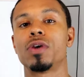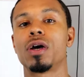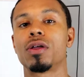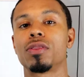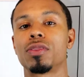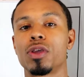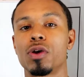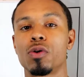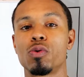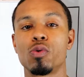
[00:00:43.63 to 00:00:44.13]

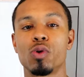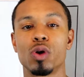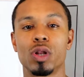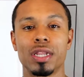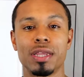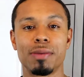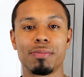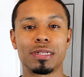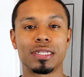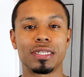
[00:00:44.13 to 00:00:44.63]
out there who are
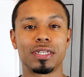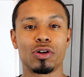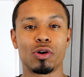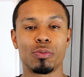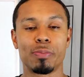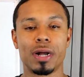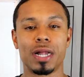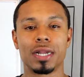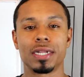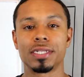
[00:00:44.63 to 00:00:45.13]
limited on
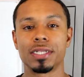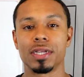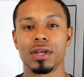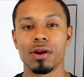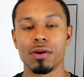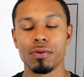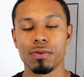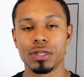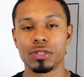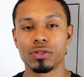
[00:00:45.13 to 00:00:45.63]

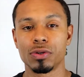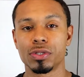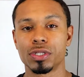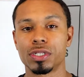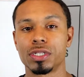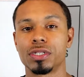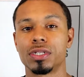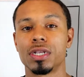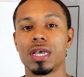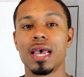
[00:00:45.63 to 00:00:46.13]
monetary
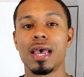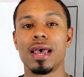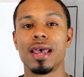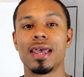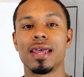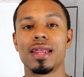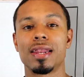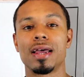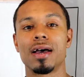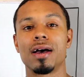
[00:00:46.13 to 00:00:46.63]
resources,
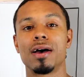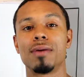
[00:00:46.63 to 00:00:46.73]
and